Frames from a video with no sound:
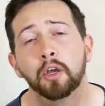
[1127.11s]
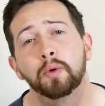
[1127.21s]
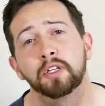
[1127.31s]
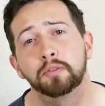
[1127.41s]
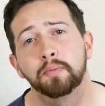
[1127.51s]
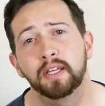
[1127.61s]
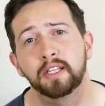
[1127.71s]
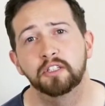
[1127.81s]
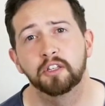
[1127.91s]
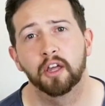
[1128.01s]
which
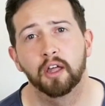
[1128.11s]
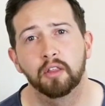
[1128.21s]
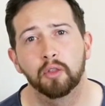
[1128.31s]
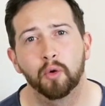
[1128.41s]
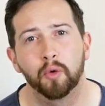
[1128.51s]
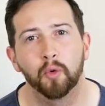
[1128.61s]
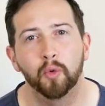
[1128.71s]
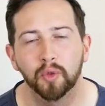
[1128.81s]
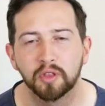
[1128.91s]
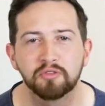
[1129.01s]
means that
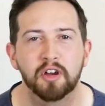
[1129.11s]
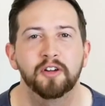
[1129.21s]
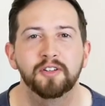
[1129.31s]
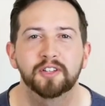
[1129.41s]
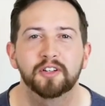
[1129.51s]
all the roads